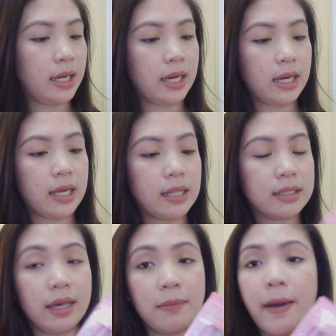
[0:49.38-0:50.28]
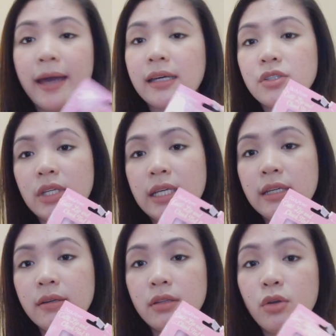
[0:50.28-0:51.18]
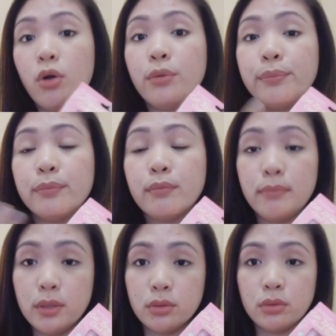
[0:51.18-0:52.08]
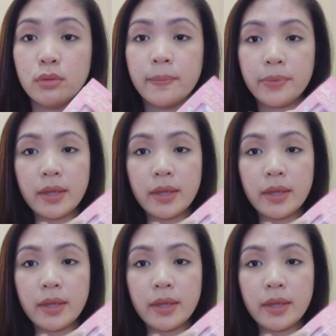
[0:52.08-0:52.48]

and same packaging, nung blue,